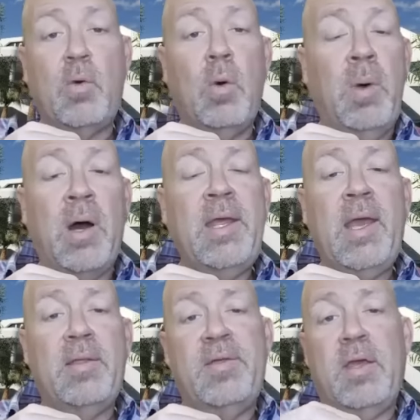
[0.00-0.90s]
equal
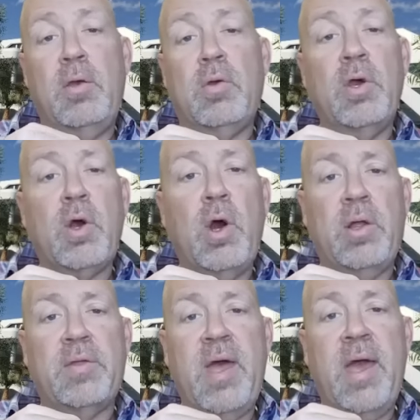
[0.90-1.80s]
money, I think you can
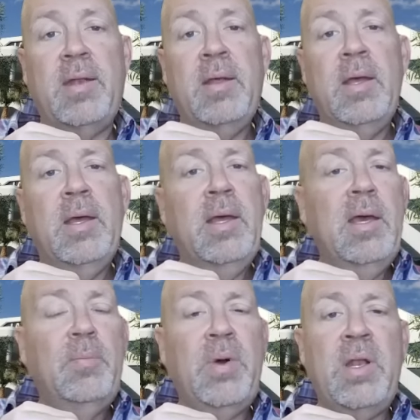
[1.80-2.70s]
call it that.
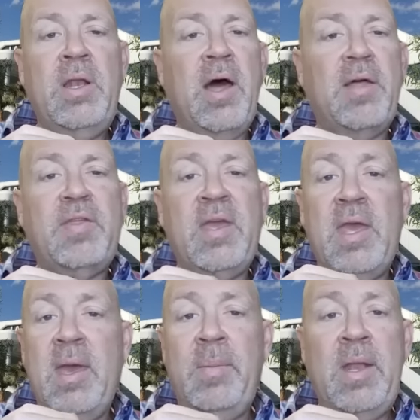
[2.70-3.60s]
But
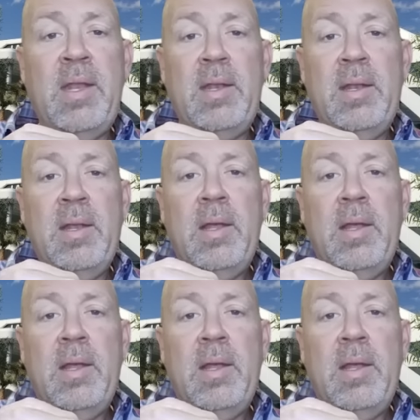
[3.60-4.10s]
nothing imminent.